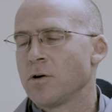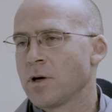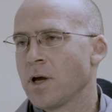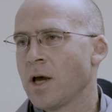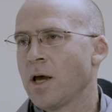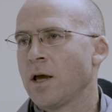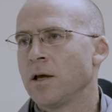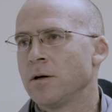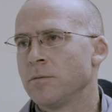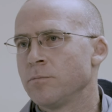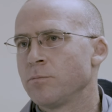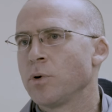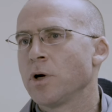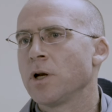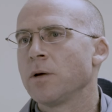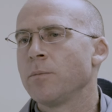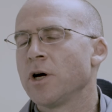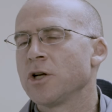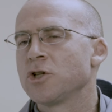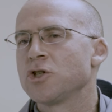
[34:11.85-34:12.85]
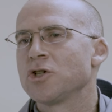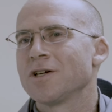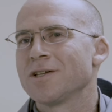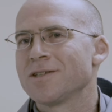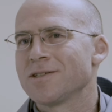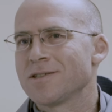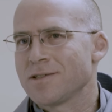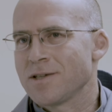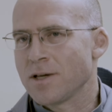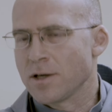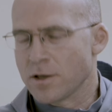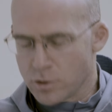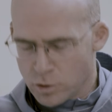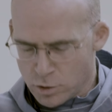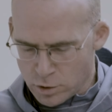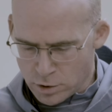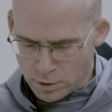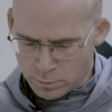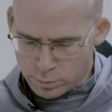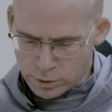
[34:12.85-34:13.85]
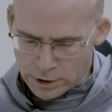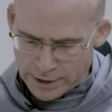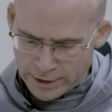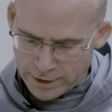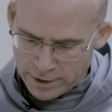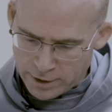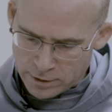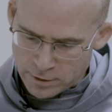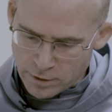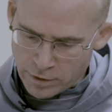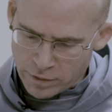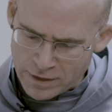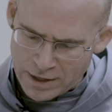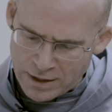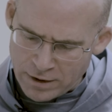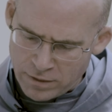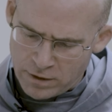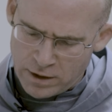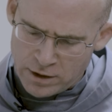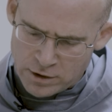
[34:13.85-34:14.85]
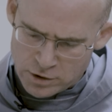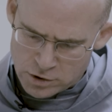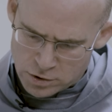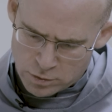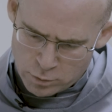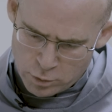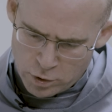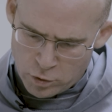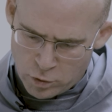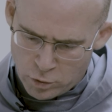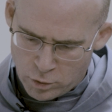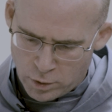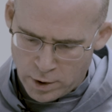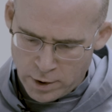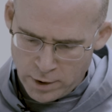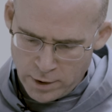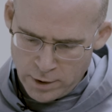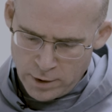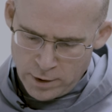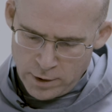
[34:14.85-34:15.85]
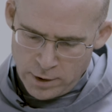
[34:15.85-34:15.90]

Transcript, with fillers: okay, and pretty much stick to the plan. Think things through